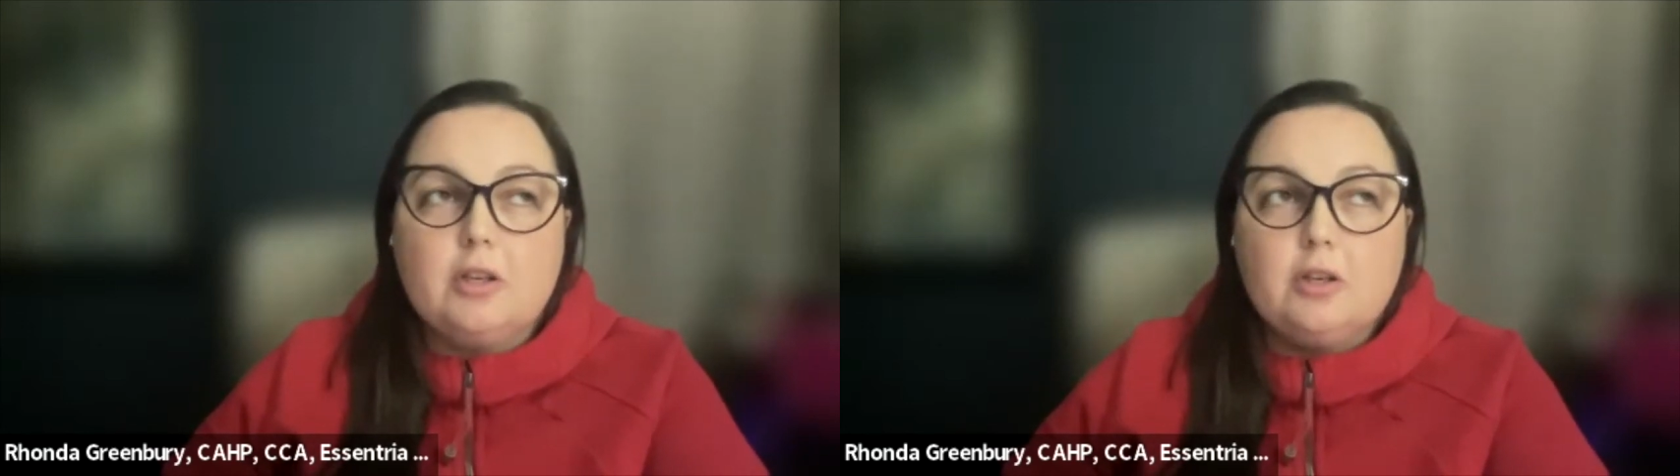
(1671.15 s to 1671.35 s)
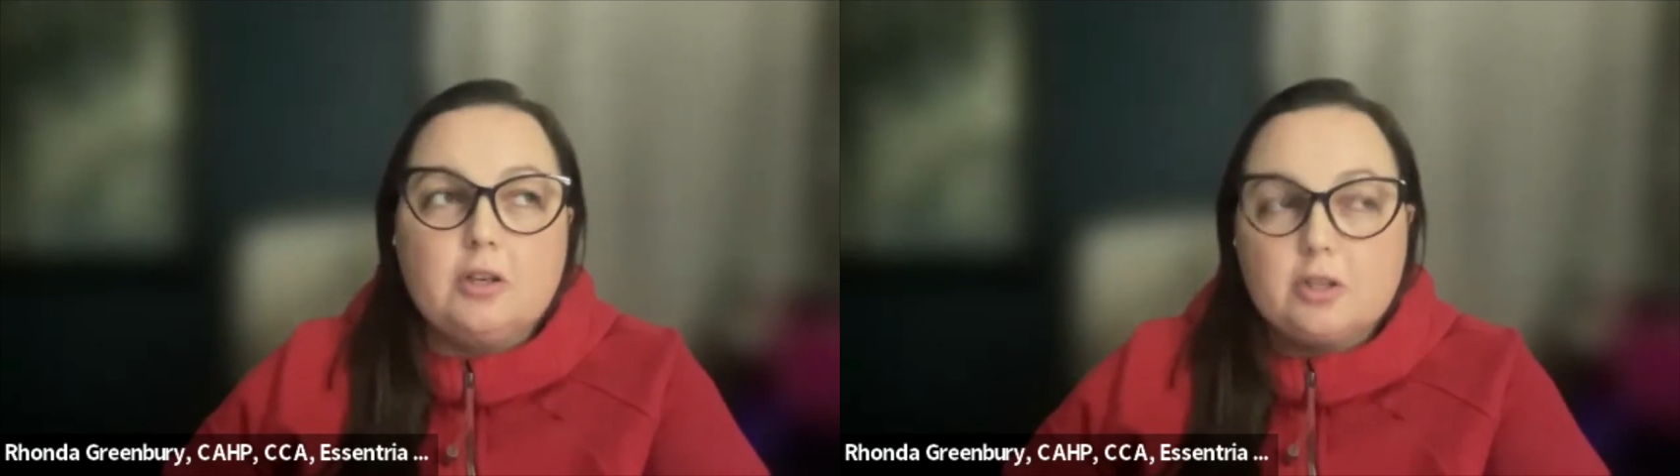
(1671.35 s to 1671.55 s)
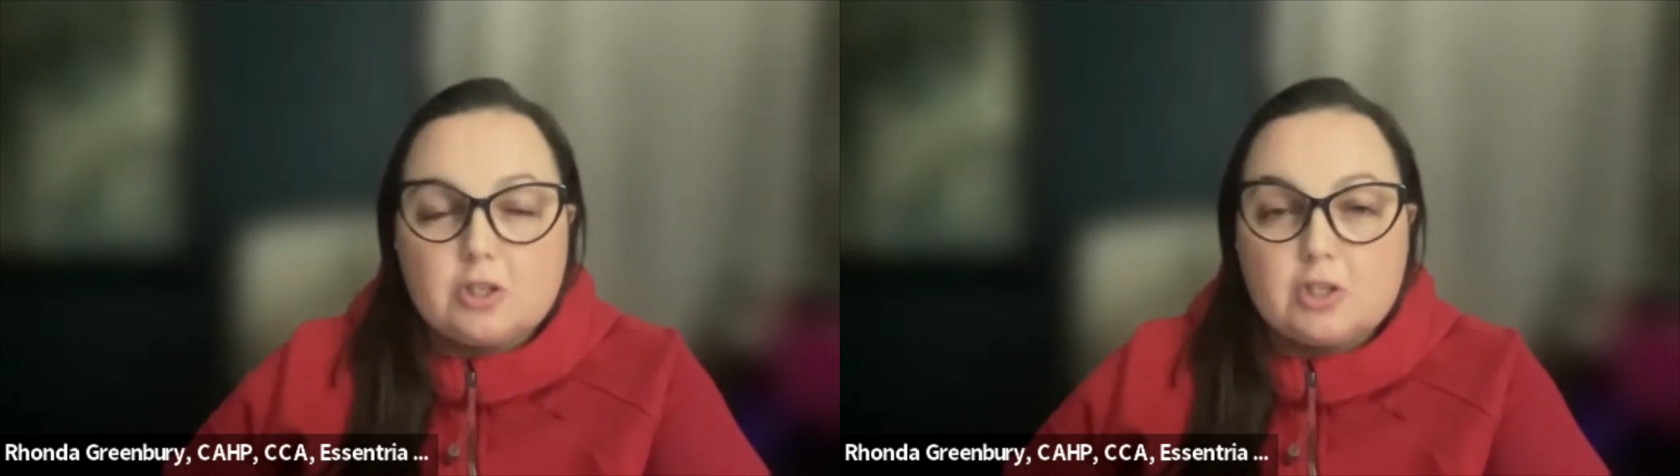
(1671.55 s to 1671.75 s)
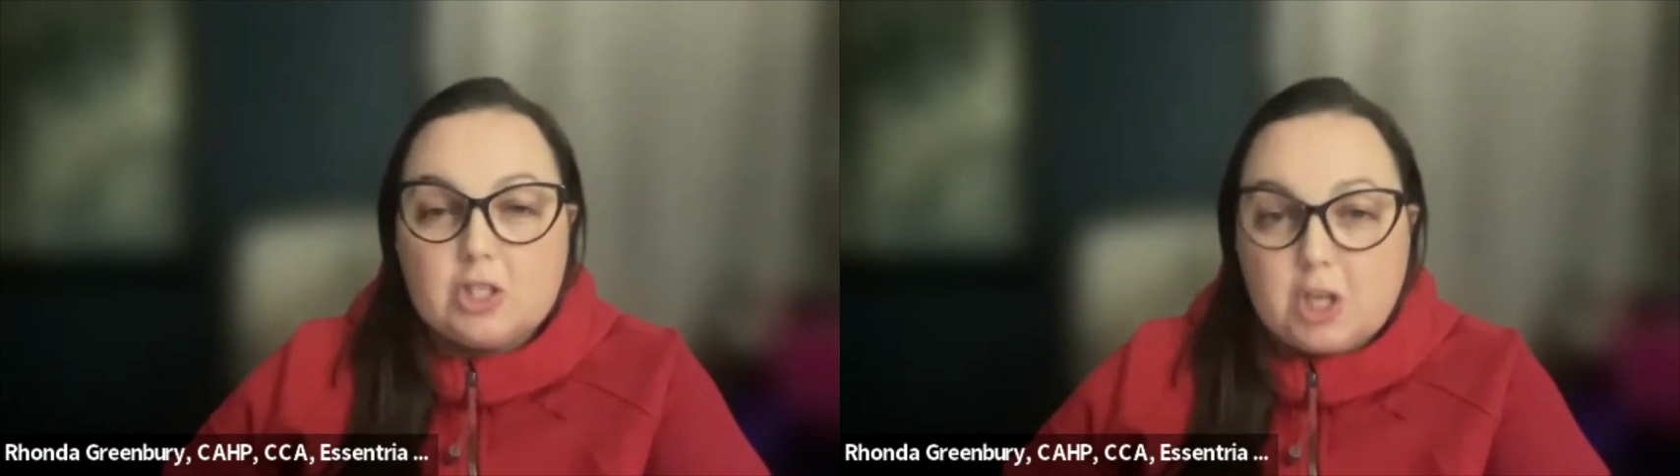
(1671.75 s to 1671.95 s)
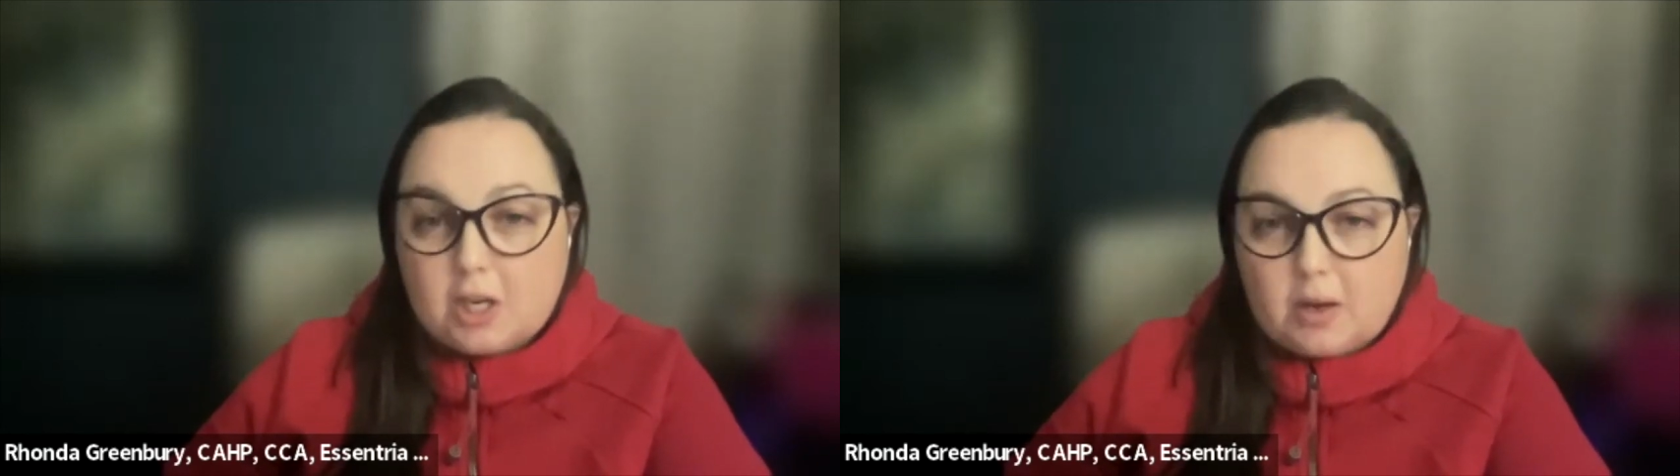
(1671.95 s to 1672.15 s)
encourage you just
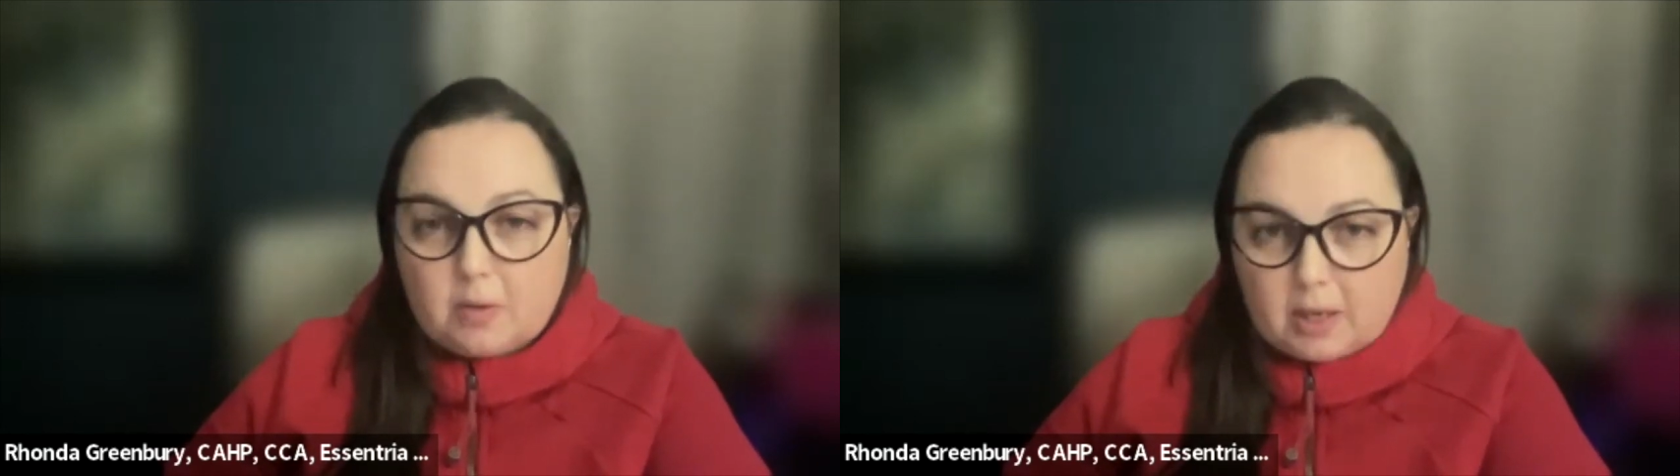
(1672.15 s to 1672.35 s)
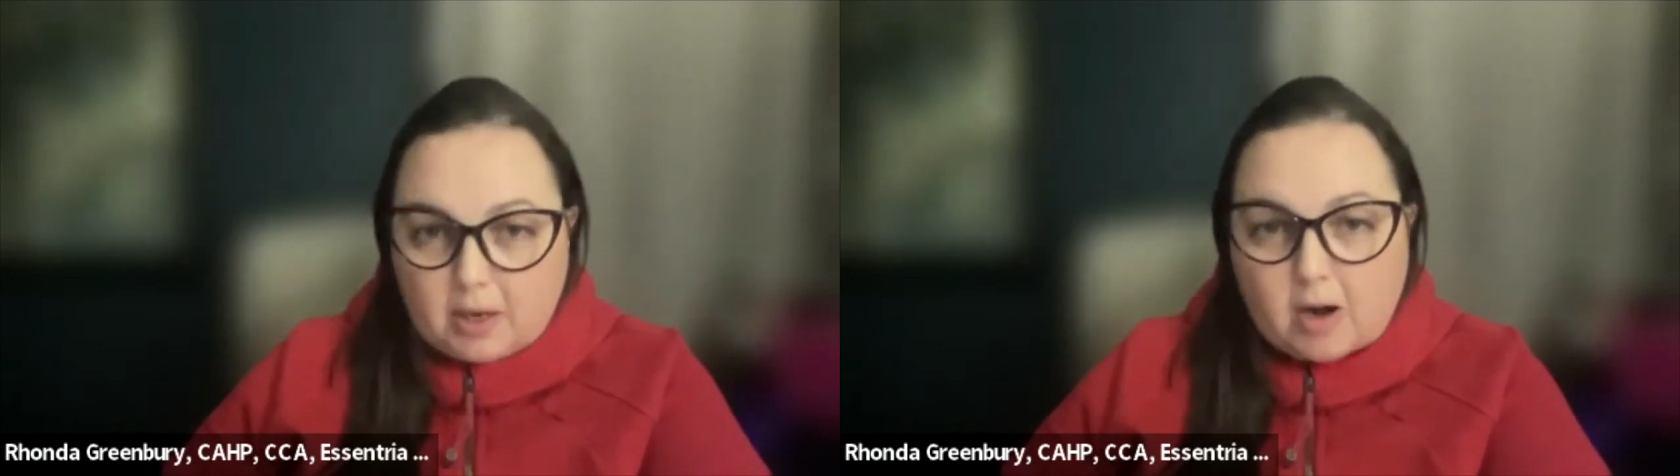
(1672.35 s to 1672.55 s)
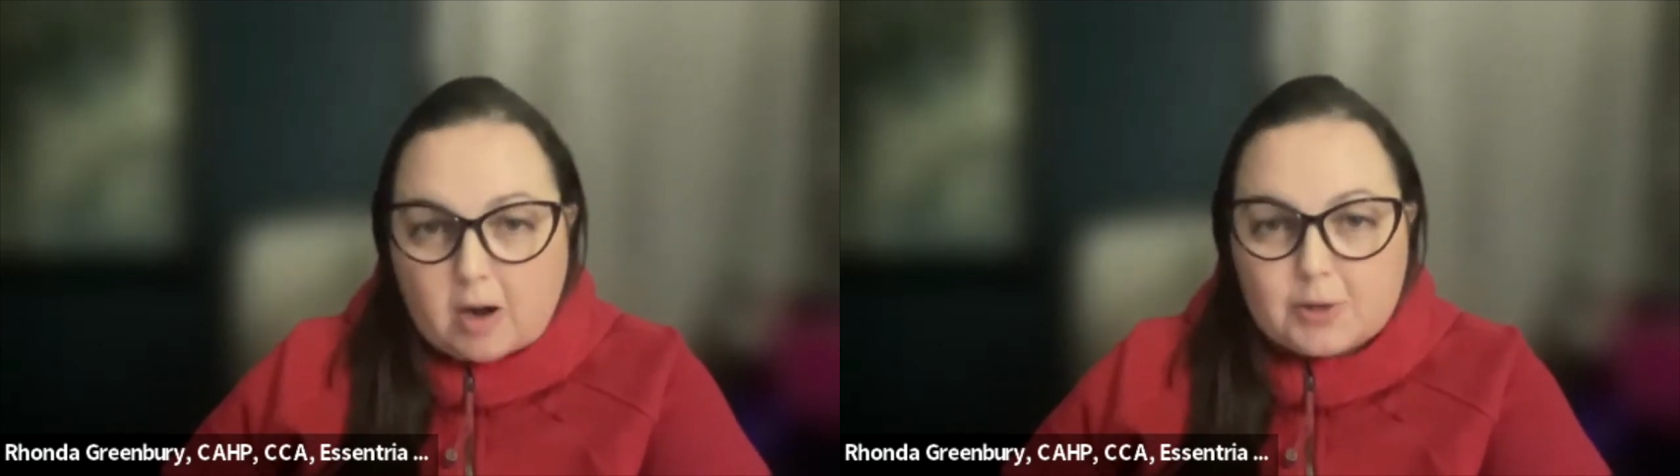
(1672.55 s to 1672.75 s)
check out like our